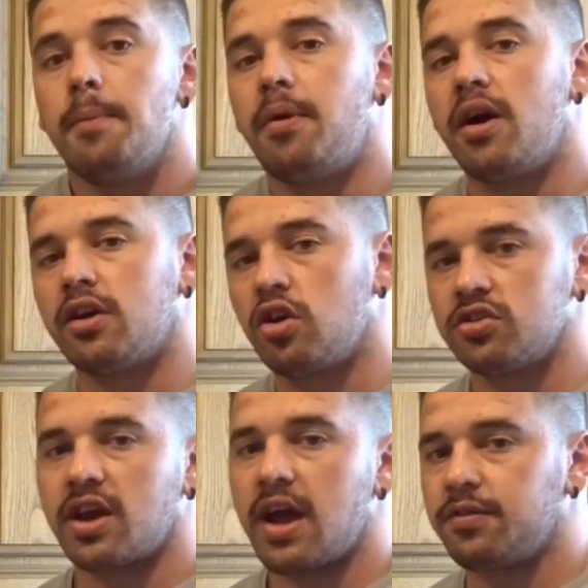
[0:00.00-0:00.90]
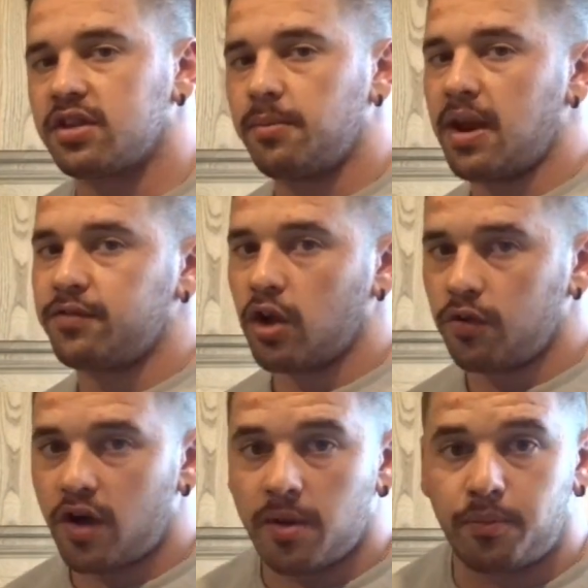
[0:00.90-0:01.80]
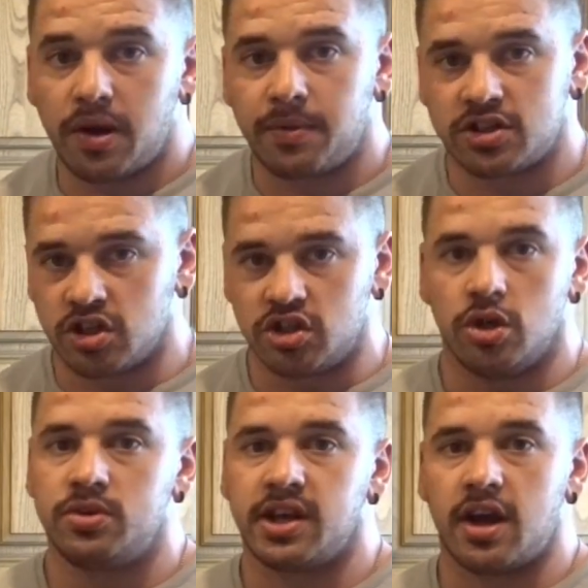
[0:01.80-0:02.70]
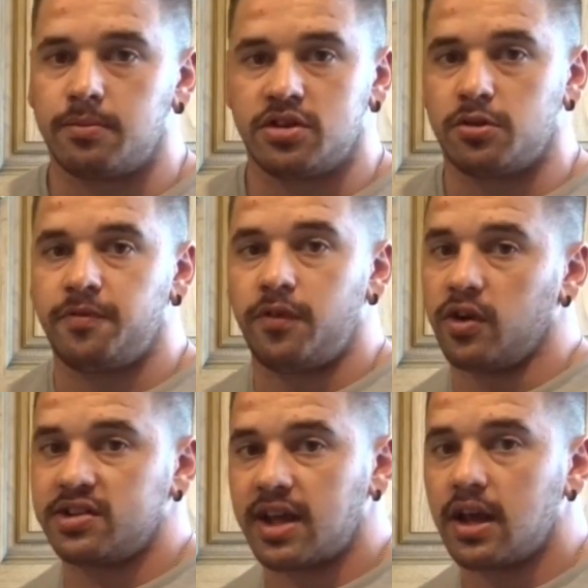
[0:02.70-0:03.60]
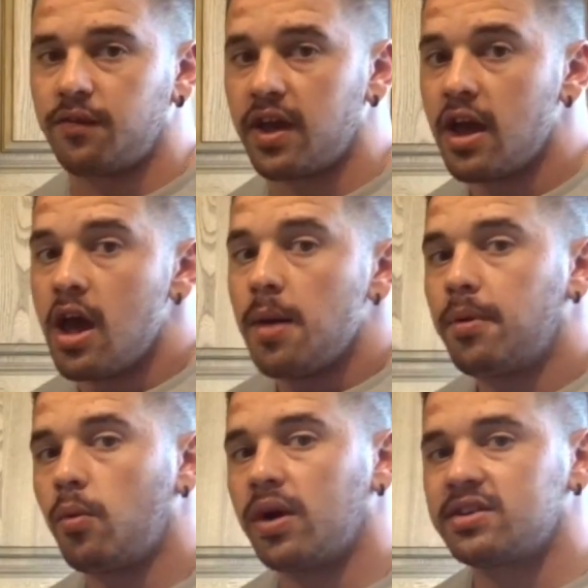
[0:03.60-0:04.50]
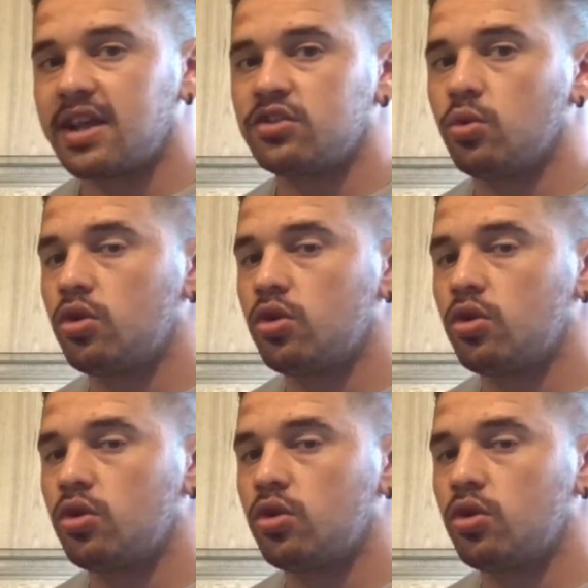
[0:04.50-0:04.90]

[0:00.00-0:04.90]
but because I have some left over, I'm pretty much just using it just for the sake of it. But once that's all